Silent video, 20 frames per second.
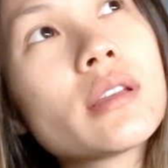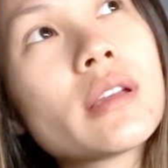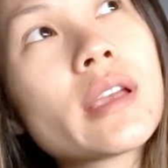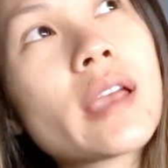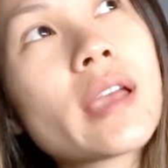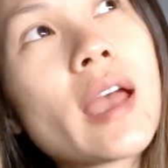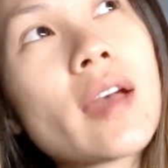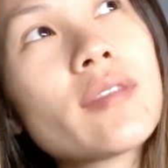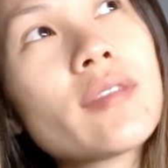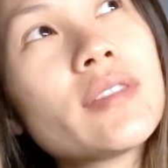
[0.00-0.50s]

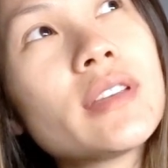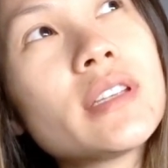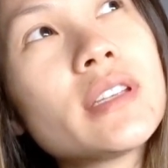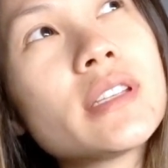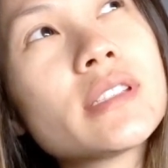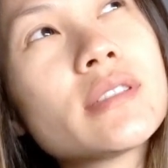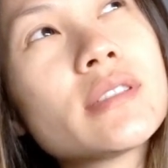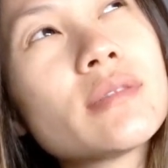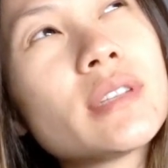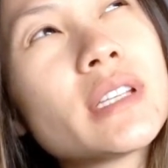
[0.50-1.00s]
caffeine
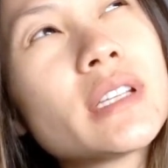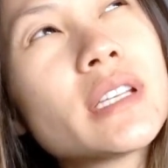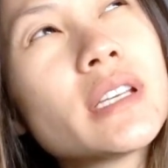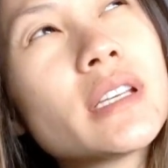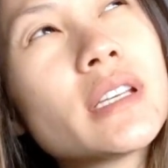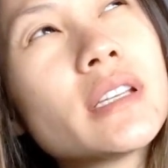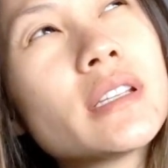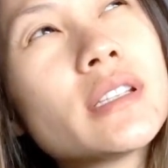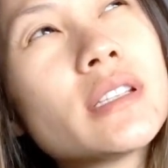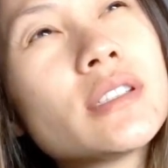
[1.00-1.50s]
doesn't really
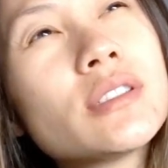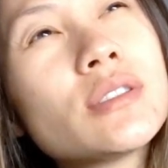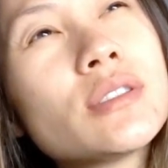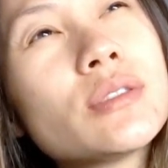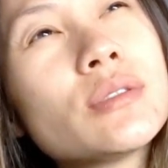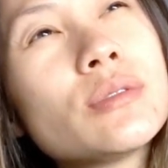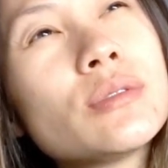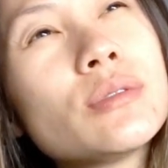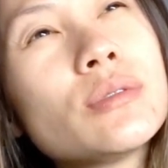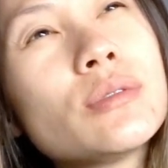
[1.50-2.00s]
get
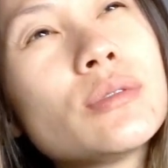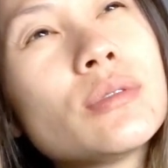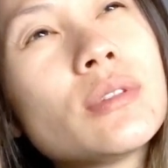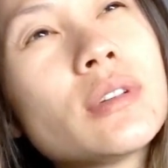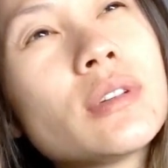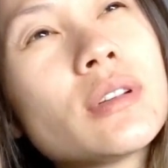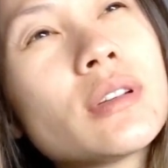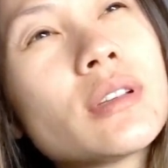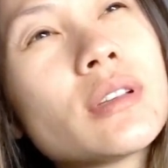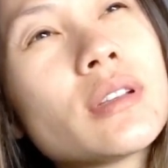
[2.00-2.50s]
into
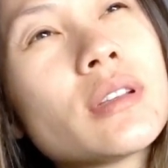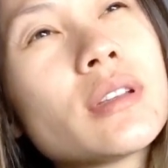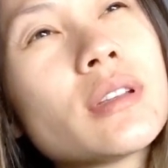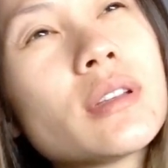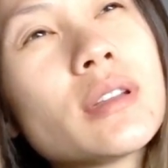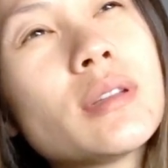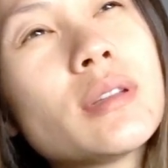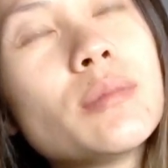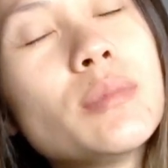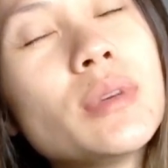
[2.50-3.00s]

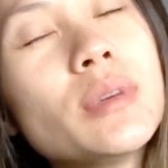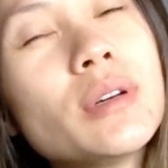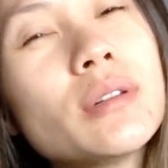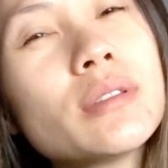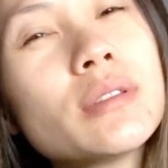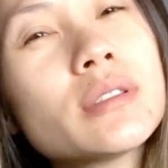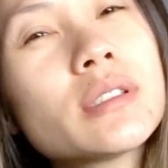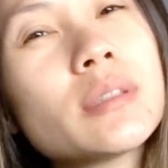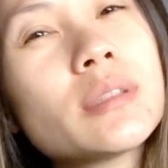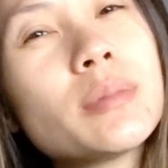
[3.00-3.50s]
the
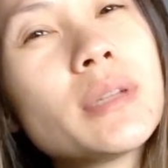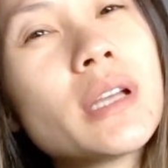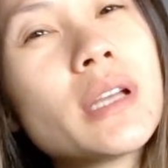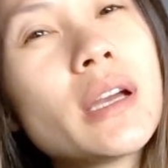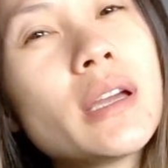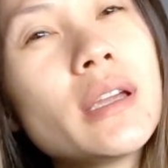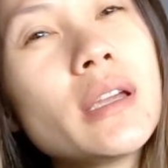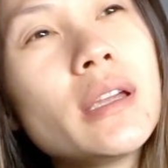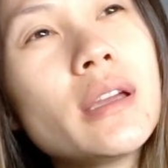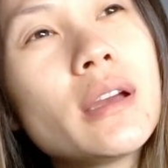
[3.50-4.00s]
milk
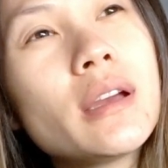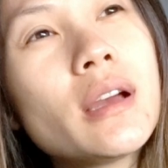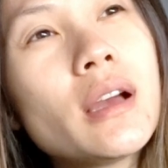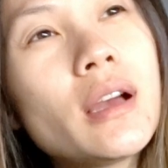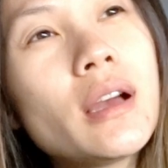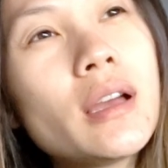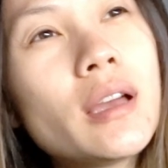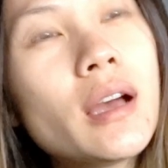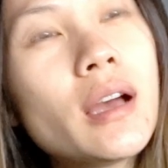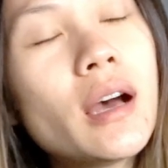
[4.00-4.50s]
supply
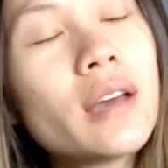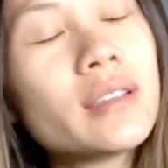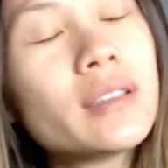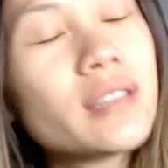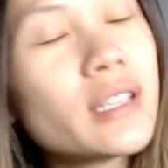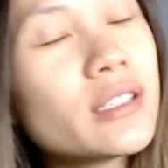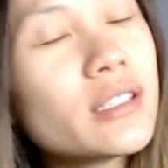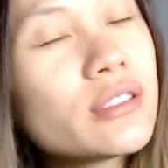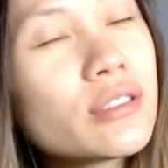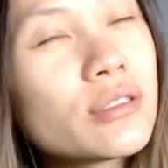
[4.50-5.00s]

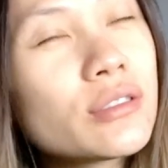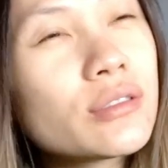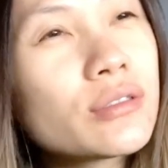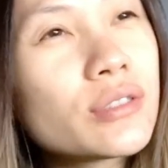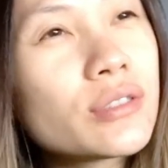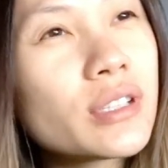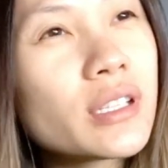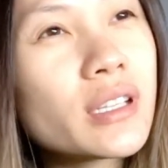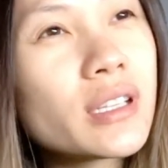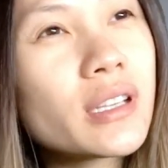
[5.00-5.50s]
unless you're
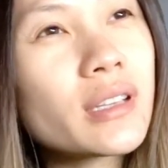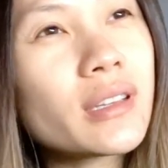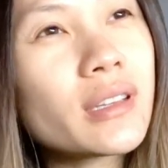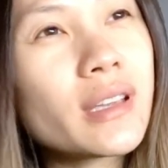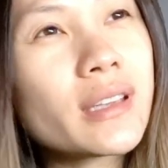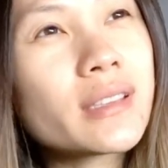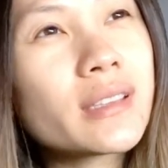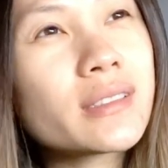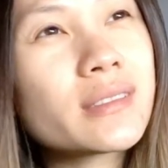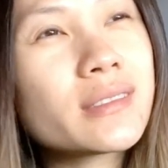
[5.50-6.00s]
drinking
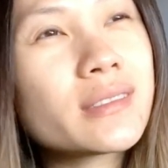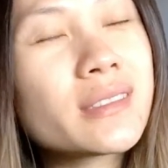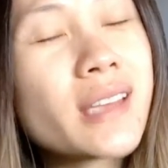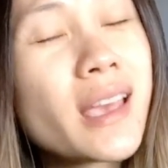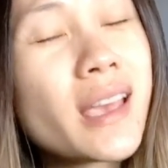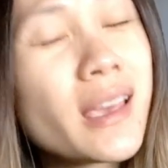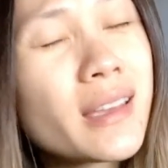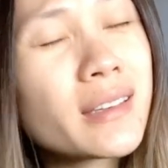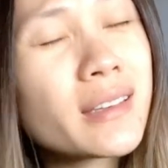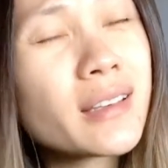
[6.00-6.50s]
like
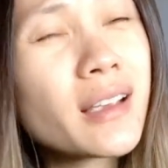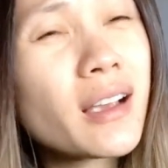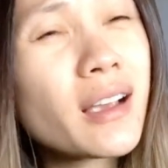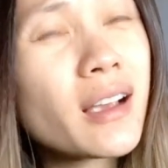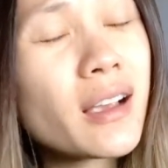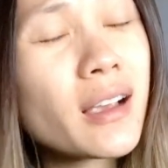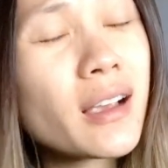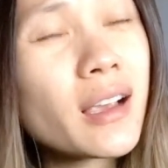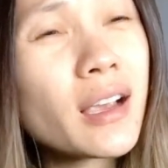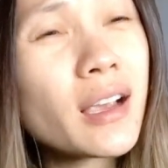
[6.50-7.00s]
10
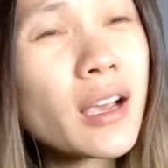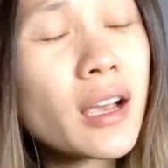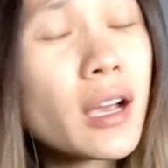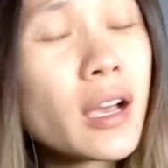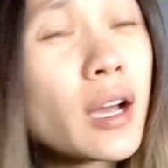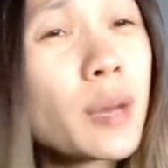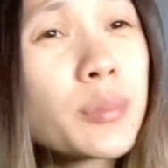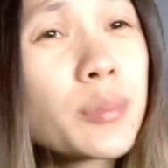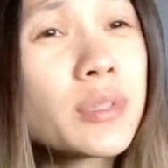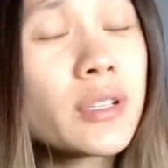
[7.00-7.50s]

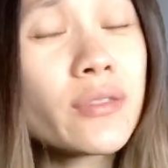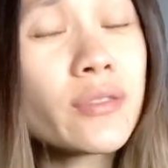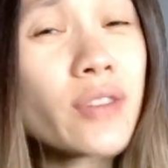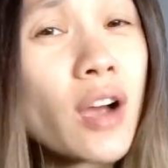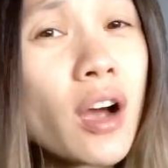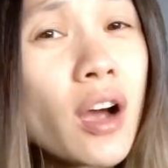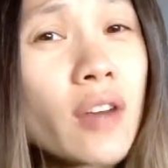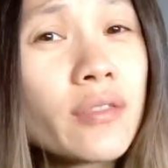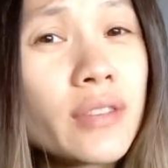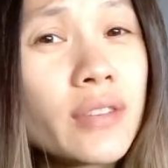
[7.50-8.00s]
cups of
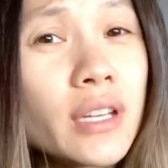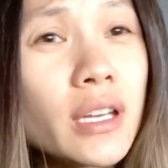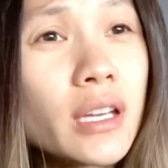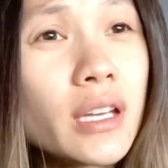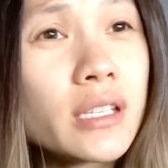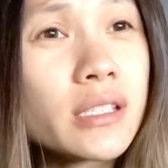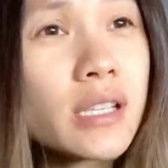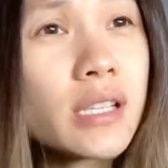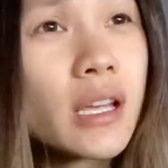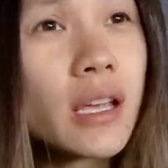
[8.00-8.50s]
coffee
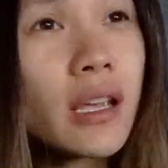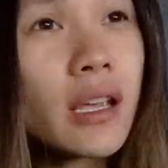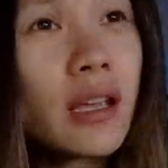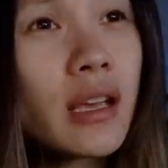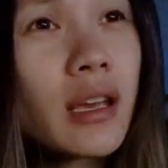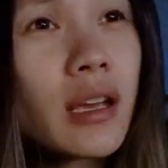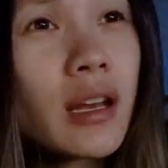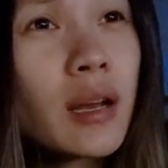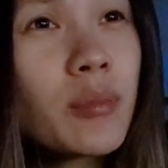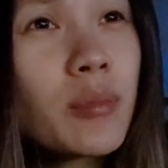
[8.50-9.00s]
a day.
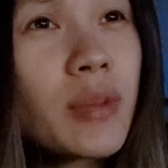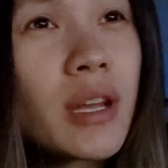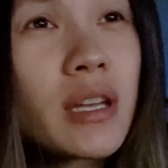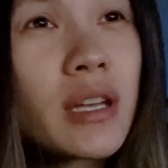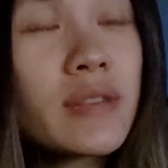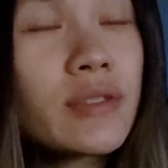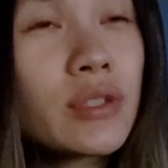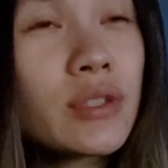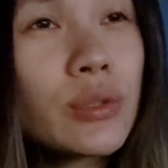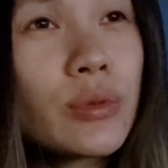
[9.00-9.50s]
And I'm not
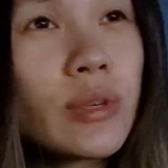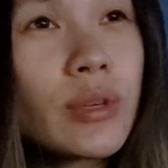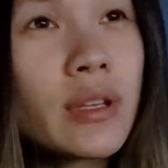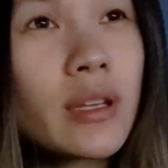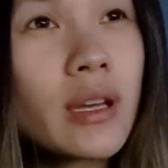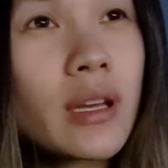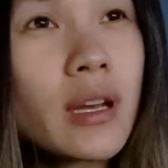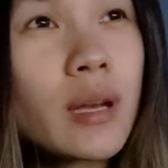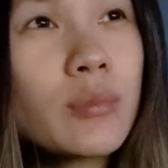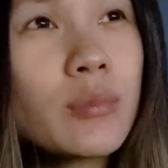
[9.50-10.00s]
even doing
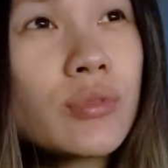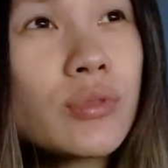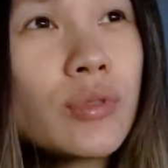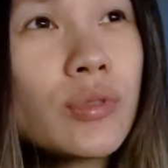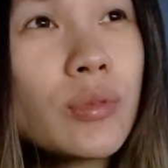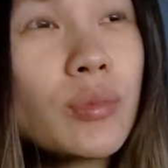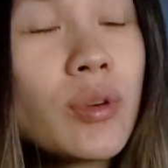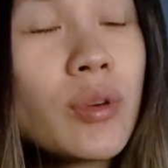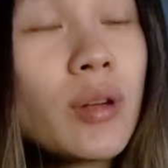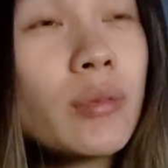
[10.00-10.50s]
that. I'm
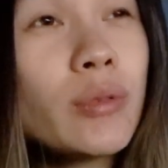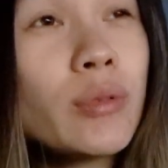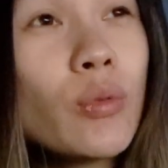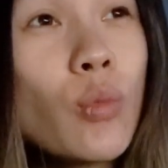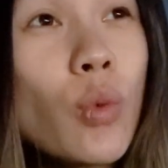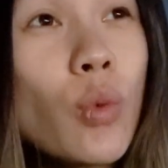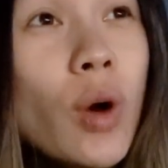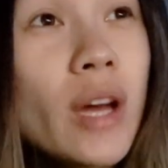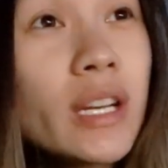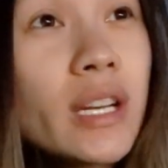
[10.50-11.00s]
doing probably
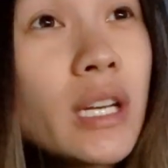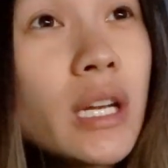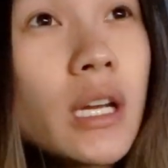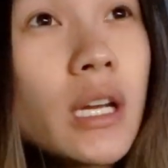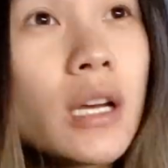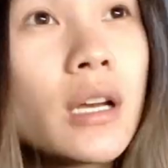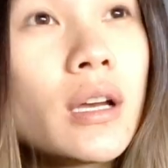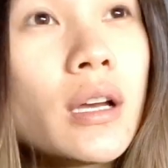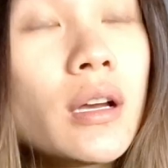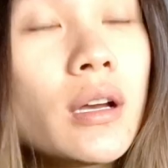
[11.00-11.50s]

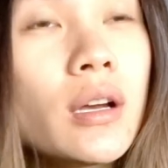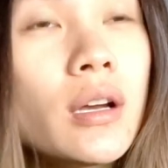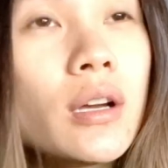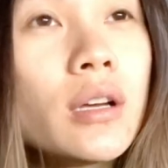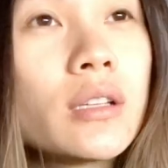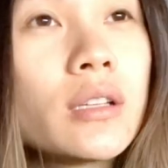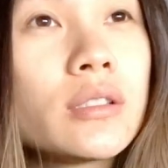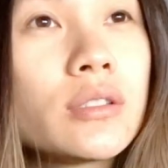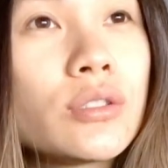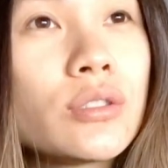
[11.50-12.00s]

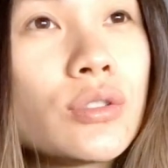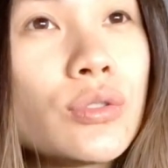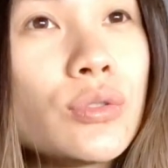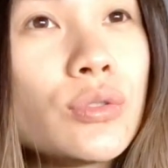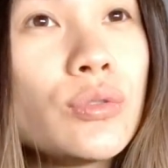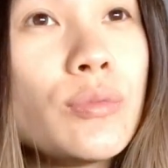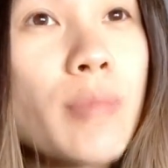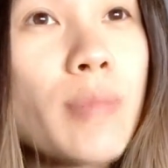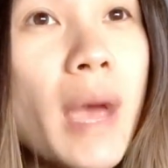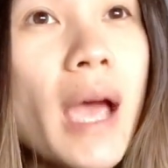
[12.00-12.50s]

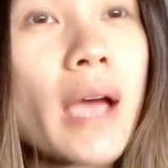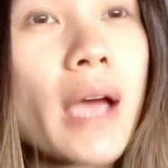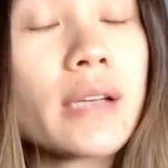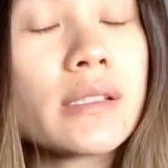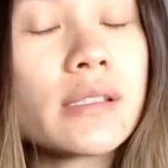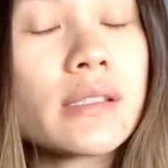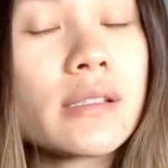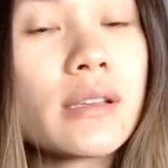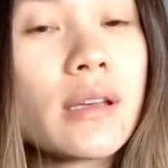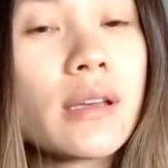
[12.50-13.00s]
1-2
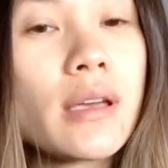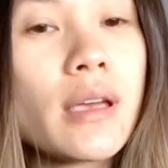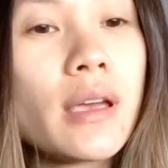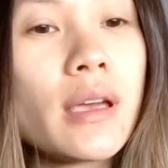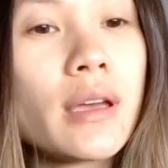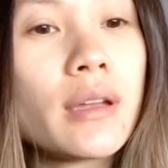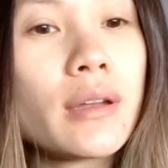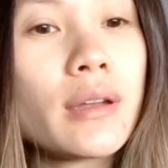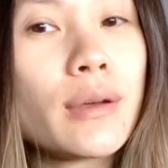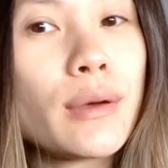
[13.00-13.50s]
max.
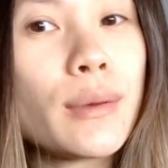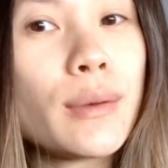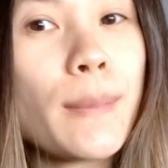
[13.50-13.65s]
And